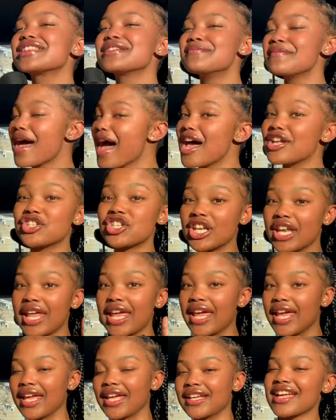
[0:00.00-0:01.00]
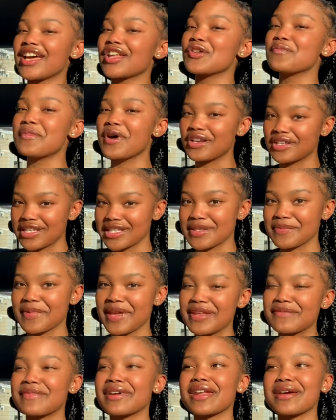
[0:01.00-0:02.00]
imagining. I don't
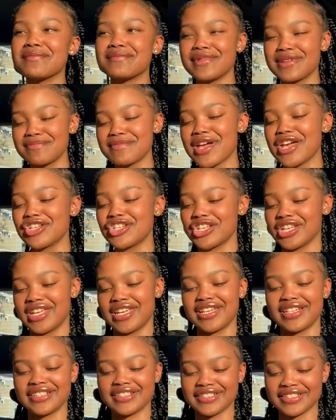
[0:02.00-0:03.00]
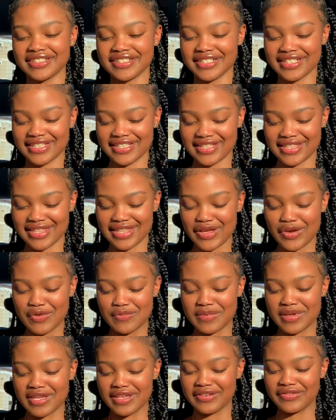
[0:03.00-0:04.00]
participate, but I'm imagining. That
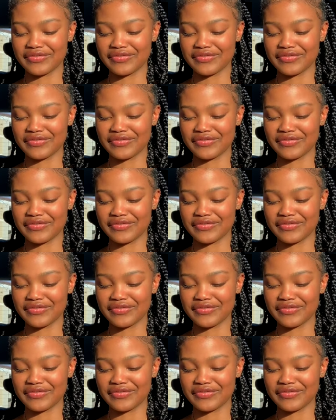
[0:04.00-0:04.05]
would be